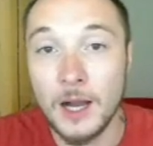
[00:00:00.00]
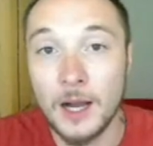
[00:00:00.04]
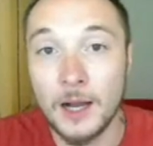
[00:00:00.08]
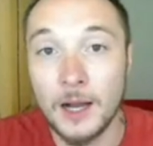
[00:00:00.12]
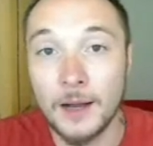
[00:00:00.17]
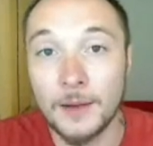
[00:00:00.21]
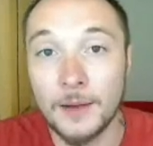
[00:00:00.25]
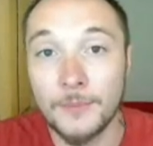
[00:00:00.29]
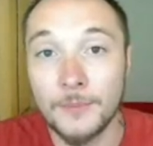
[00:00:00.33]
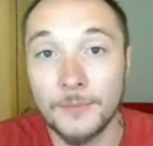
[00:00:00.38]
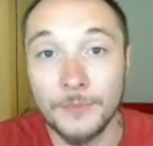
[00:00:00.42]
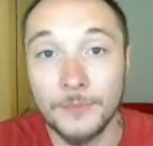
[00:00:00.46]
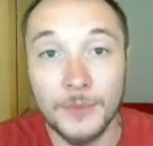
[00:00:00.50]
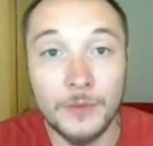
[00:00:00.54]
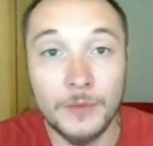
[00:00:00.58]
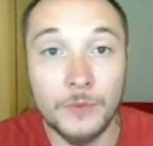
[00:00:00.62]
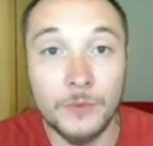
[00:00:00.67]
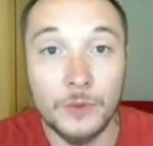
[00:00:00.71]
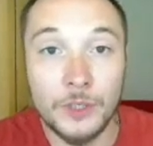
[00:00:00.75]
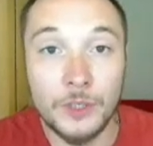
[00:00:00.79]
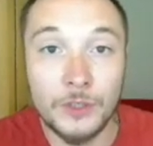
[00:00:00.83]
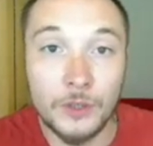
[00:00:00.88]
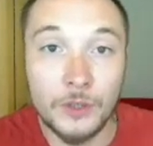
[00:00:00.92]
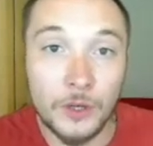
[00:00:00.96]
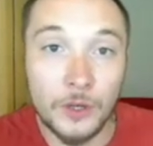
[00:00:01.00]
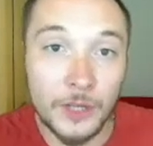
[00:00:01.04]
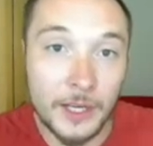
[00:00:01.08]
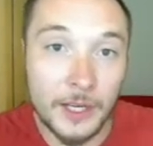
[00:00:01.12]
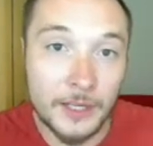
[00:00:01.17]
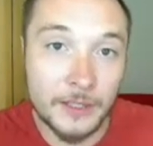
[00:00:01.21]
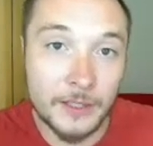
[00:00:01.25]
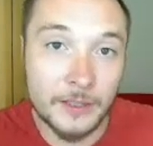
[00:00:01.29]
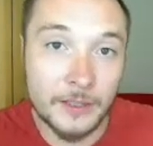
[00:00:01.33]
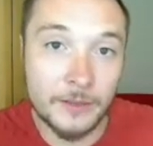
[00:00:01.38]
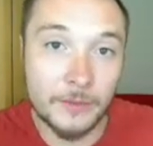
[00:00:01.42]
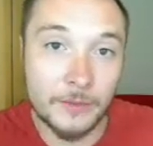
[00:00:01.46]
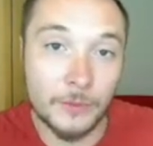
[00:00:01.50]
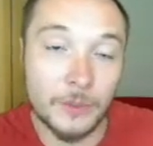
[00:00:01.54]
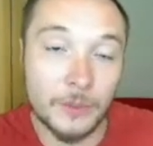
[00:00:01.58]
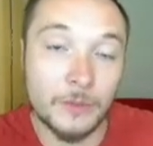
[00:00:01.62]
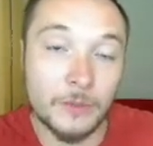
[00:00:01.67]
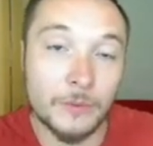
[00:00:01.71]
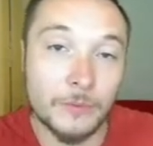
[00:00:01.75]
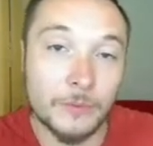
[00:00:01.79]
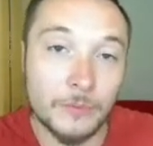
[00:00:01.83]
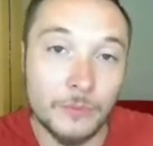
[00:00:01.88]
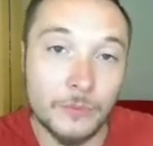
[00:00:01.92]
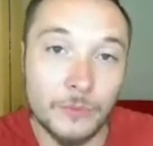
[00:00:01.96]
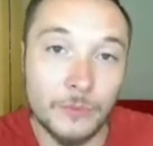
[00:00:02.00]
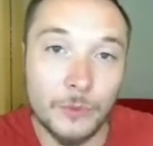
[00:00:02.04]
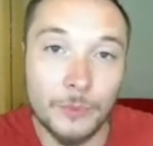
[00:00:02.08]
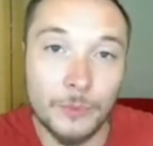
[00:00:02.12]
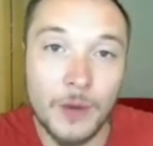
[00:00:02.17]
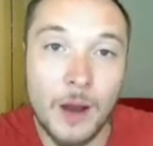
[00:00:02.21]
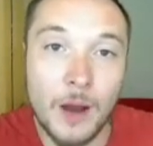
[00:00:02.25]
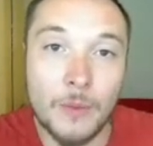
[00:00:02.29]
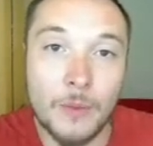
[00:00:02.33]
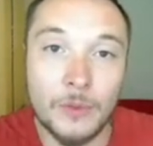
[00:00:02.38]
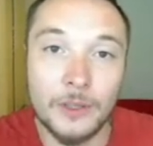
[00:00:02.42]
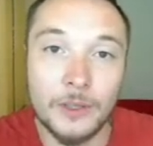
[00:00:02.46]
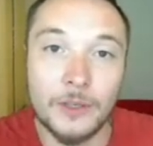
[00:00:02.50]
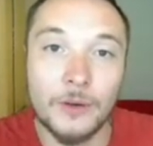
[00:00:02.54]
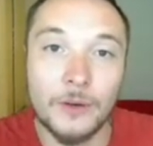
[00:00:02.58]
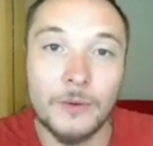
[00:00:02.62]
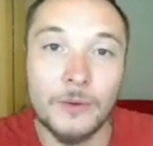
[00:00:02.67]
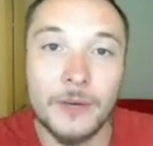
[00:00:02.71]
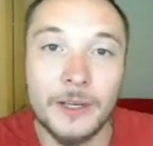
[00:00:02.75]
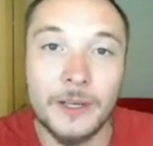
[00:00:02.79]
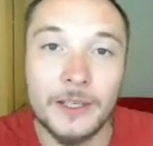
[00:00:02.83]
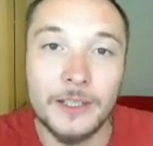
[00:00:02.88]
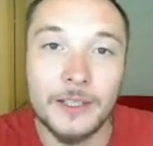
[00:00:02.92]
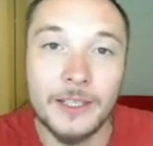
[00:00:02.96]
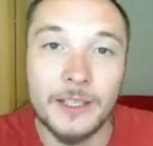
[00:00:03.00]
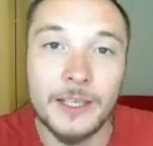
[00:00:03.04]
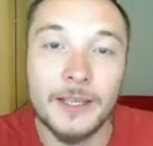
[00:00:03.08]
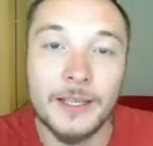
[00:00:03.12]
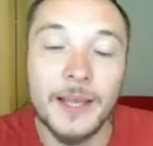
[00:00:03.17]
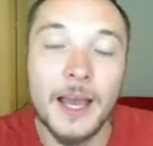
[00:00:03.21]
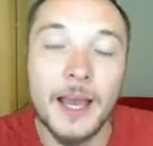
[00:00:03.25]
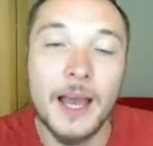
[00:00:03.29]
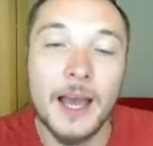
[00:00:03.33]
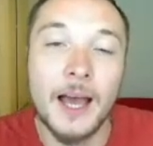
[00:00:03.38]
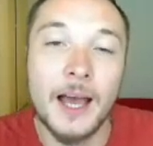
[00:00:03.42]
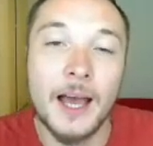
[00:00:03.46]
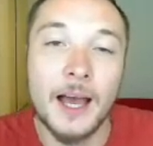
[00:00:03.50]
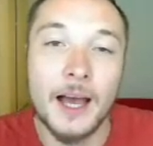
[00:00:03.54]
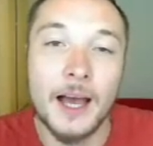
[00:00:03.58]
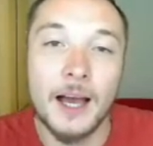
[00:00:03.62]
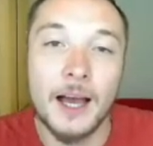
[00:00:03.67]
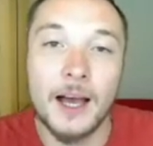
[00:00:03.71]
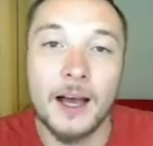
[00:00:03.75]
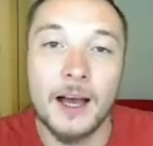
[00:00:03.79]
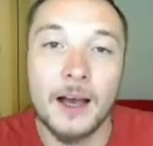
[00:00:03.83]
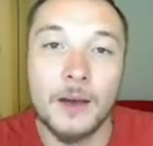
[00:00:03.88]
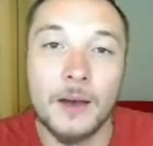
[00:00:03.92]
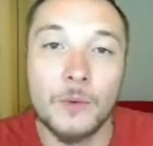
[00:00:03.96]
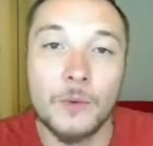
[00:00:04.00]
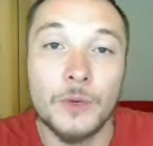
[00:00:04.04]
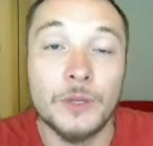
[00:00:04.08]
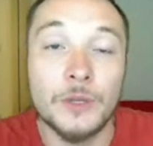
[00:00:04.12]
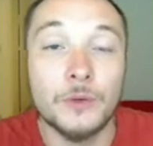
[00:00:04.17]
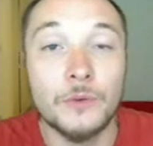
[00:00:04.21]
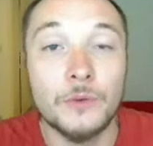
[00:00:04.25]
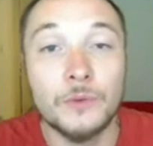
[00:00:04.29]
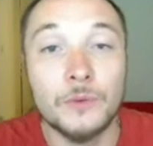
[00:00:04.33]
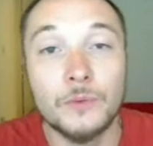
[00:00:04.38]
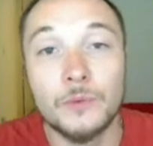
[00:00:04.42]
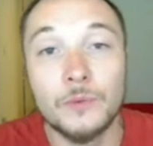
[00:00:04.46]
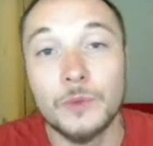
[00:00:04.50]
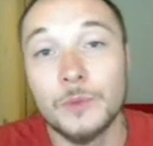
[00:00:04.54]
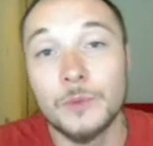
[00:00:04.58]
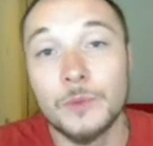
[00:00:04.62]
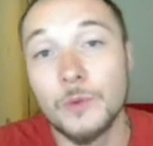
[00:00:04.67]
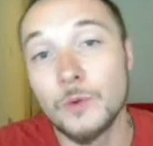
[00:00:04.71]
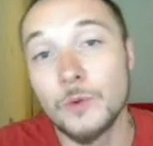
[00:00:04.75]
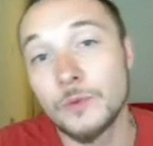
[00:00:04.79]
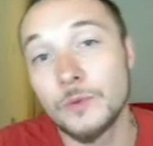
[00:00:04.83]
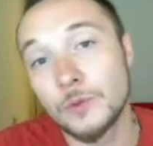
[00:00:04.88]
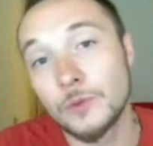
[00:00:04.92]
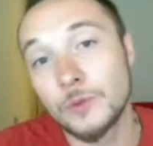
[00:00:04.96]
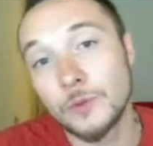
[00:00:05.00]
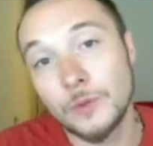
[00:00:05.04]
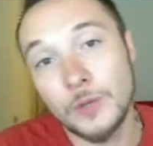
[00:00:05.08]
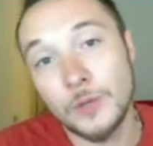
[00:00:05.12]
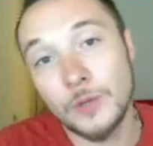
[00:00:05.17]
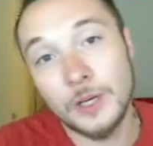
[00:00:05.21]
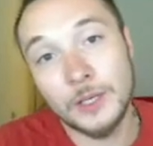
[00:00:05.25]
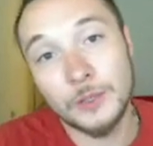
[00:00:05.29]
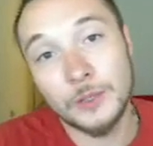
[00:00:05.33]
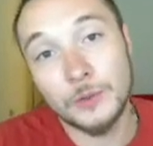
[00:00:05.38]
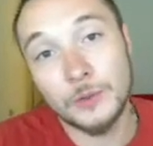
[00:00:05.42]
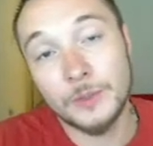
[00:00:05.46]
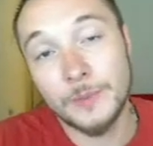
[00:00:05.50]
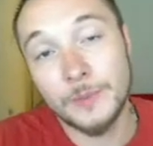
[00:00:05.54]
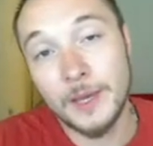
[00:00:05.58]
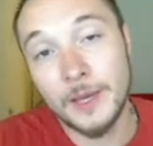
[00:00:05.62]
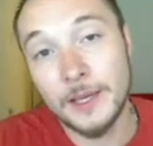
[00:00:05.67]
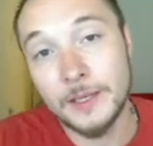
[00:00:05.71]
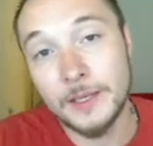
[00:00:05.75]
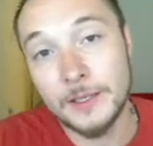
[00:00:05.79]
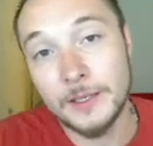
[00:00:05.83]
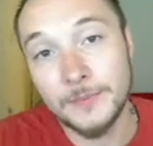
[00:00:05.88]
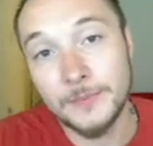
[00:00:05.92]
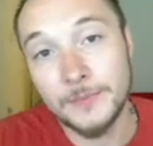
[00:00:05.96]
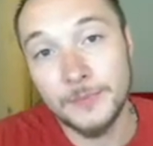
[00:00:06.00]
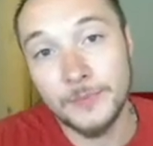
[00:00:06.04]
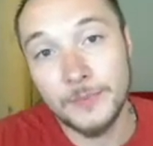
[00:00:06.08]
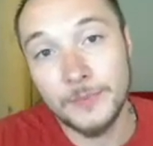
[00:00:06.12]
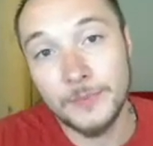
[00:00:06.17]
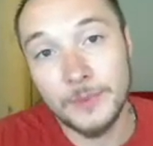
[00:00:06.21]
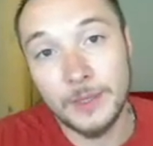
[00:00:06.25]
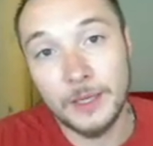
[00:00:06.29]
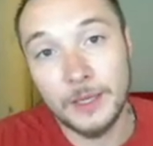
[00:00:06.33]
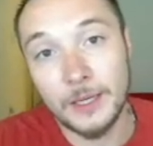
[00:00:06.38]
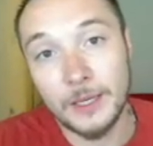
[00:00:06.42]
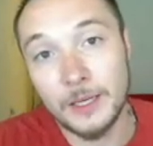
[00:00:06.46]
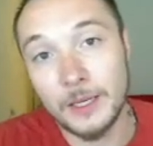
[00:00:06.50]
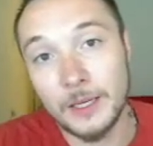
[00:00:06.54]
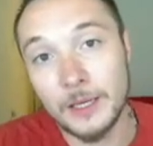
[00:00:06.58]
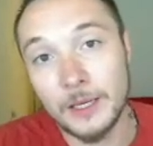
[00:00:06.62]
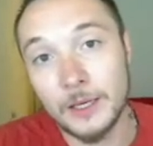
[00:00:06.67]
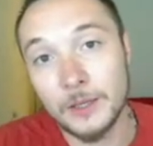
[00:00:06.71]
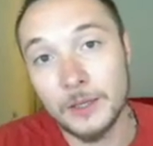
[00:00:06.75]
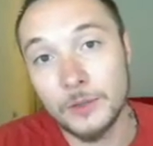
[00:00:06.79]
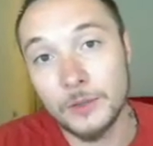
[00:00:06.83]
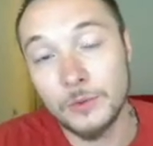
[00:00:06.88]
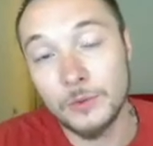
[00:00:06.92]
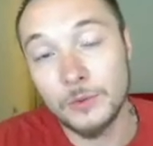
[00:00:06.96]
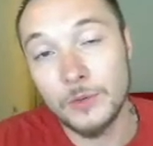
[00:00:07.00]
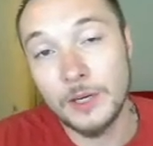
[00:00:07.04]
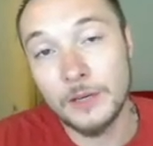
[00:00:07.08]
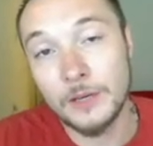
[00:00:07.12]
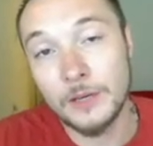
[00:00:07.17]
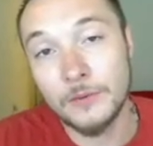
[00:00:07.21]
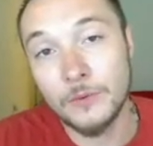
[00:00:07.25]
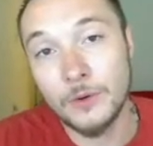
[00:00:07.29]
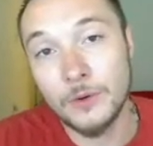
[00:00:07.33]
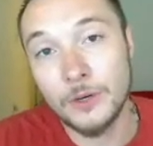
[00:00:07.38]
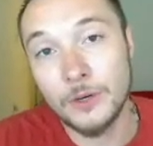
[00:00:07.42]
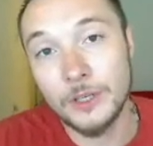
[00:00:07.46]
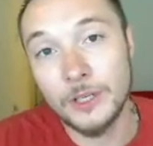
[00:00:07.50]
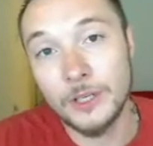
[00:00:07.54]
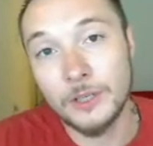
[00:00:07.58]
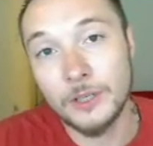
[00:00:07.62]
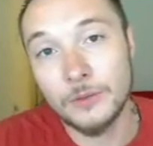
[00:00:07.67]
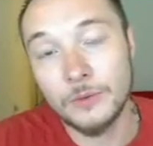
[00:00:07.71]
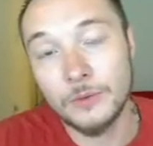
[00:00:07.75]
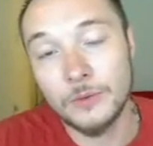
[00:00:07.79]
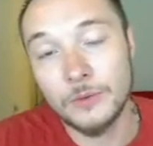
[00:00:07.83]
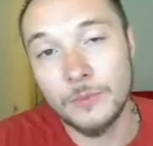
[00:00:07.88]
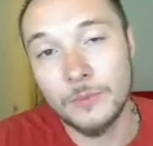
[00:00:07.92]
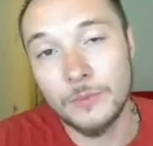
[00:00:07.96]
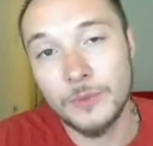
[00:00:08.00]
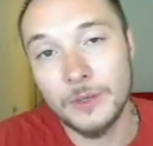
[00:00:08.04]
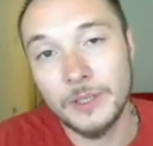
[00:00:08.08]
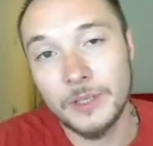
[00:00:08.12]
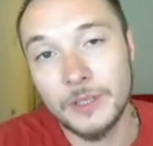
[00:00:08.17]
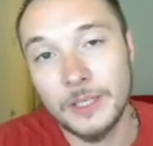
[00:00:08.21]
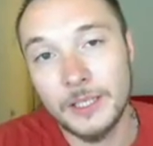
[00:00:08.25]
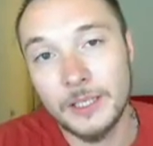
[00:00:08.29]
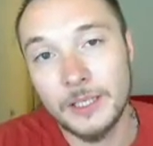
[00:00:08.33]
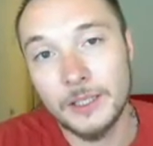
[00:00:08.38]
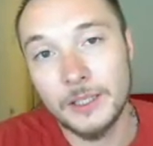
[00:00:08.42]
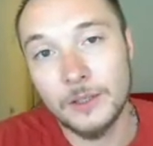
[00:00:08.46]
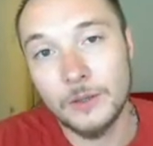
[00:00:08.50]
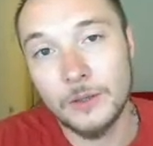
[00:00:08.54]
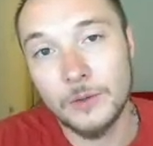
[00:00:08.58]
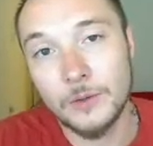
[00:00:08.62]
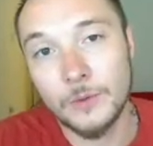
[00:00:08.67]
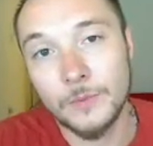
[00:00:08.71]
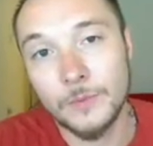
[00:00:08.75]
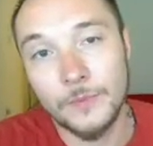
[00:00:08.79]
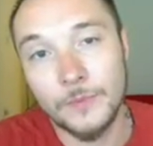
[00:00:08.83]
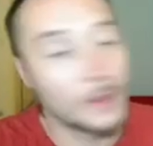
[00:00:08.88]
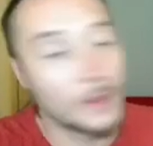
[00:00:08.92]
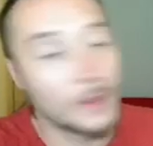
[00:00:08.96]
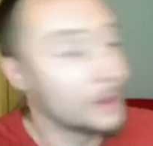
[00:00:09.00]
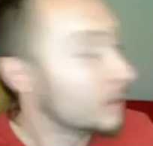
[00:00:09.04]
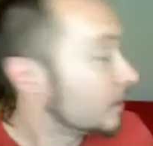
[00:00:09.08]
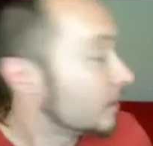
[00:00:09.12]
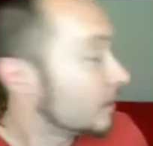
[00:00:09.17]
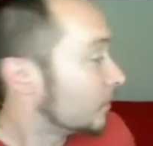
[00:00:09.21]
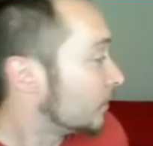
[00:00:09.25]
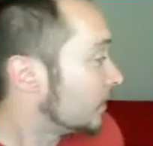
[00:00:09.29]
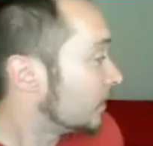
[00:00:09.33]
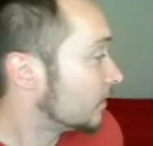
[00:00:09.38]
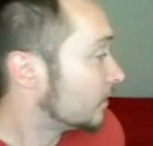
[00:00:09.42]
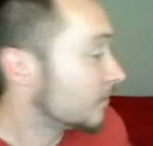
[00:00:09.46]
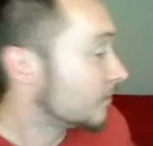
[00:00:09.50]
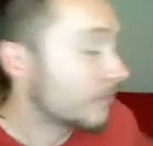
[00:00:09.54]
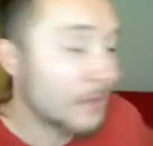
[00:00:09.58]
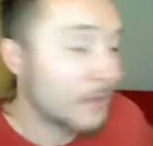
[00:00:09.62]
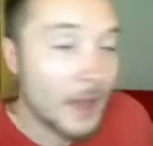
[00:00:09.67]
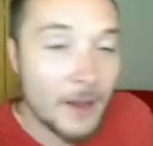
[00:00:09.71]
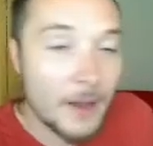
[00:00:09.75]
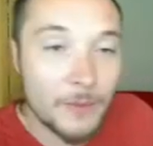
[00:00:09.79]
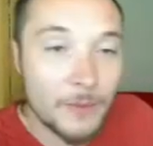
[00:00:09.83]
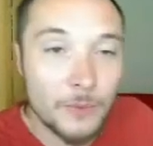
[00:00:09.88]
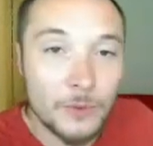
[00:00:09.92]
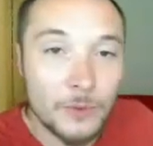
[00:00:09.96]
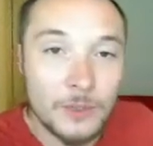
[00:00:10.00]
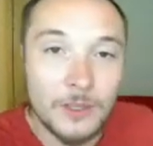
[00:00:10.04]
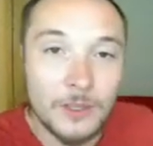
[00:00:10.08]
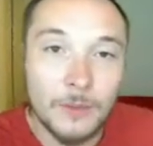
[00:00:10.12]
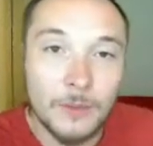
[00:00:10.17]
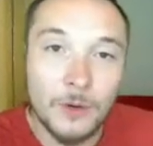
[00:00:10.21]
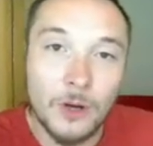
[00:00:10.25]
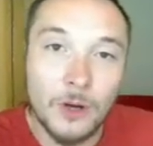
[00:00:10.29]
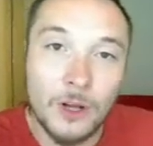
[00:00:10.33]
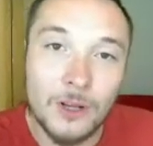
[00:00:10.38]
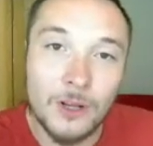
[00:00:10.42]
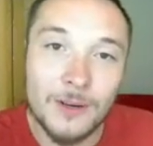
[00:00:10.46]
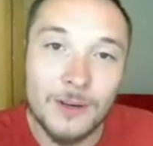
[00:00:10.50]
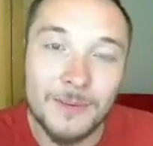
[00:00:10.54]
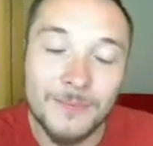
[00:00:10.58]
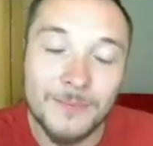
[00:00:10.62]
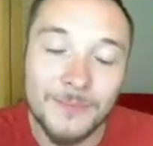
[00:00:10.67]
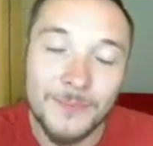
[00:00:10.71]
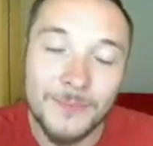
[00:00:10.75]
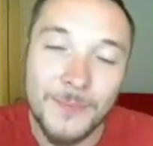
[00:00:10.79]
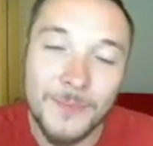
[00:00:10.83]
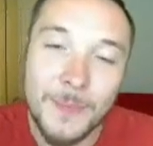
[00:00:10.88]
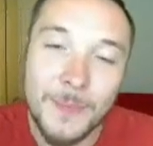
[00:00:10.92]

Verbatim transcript: Um, if you didn't notice, well, you probably already did. Uh, we, new, we moved to a new space, uh, to California, to Cupertino. Well, I put some color